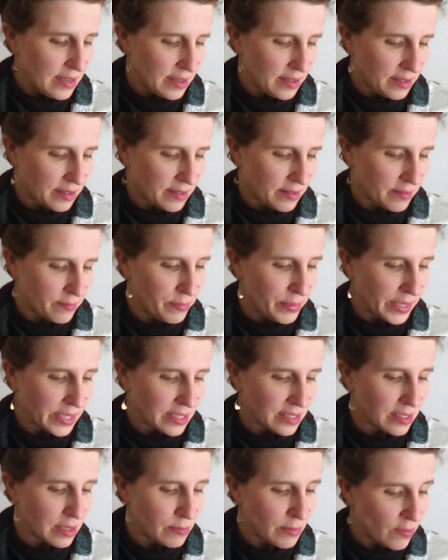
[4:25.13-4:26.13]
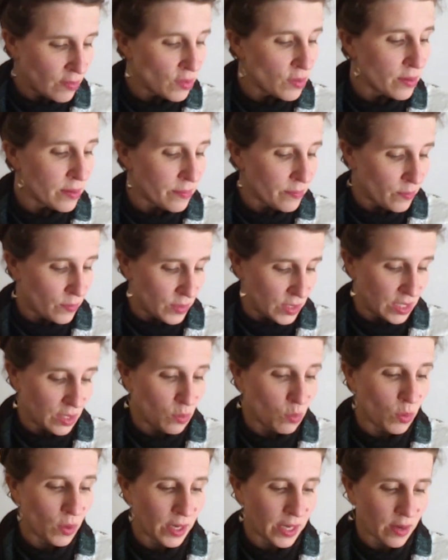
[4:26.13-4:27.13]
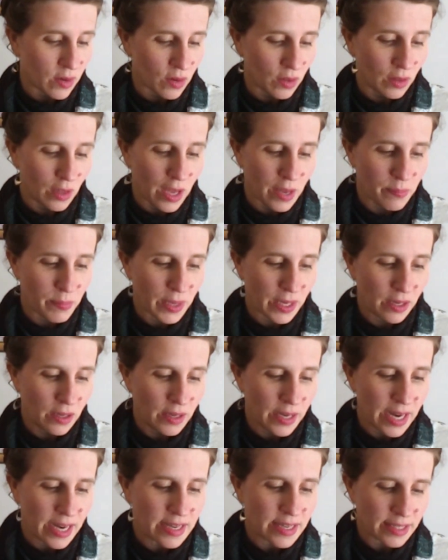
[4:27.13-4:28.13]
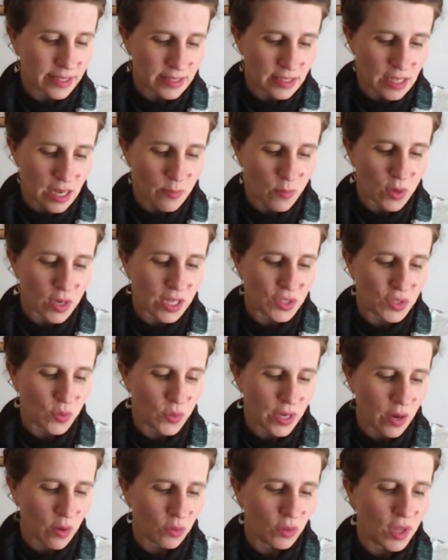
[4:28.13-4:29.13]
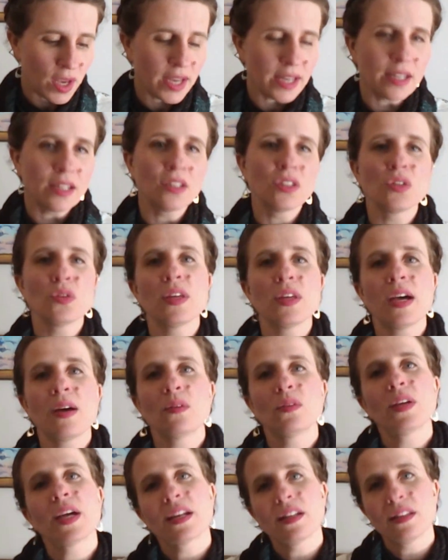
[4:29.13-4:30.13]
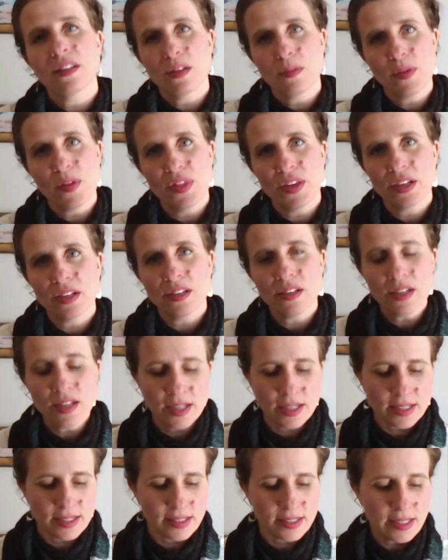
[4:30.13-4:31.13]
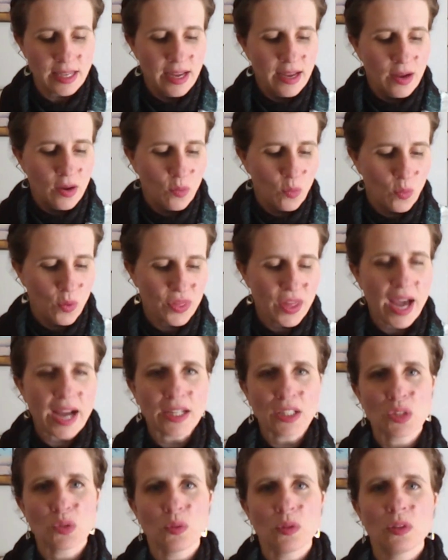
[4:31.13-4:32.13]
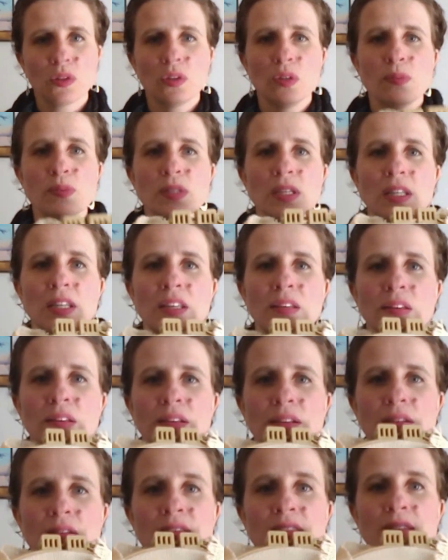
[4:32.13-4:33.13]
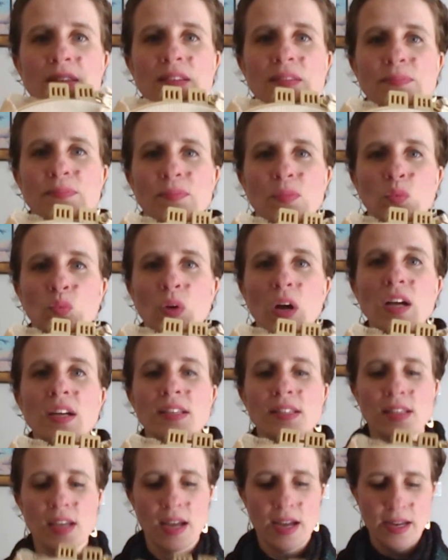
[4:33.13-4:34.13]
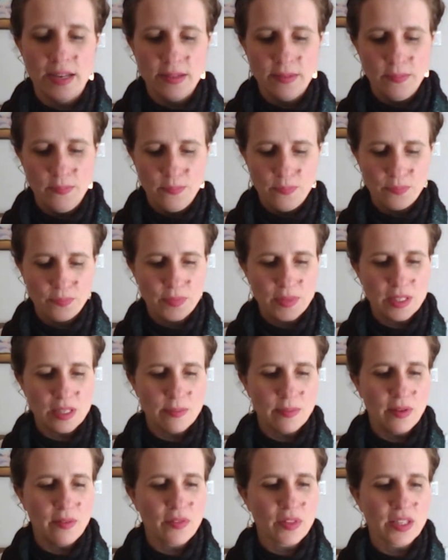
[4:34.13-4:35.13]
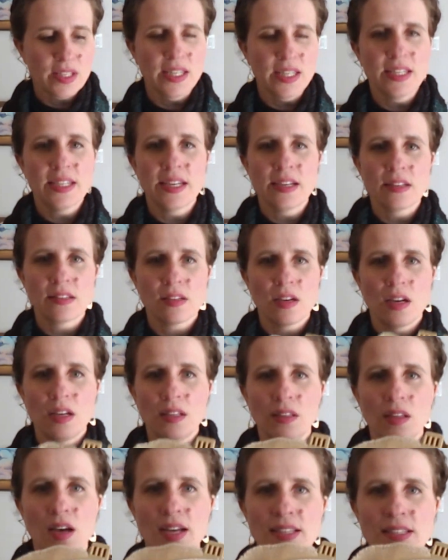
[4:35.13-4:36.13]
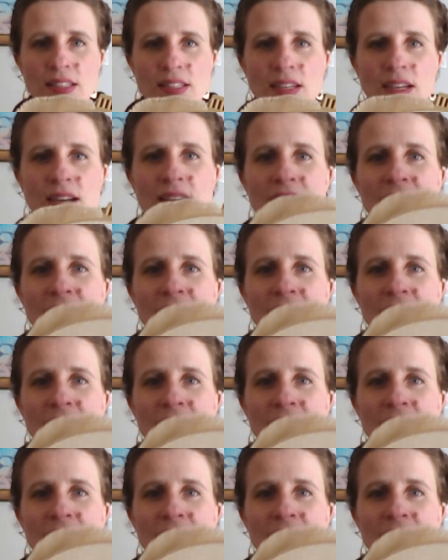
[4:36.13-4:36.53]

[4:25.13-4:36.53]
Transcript: But some of them did work out a lot better, and next time when I do an outline, I'll do the outline a little bit thicker, because with the actual loops on the rug side, some of the details got lost.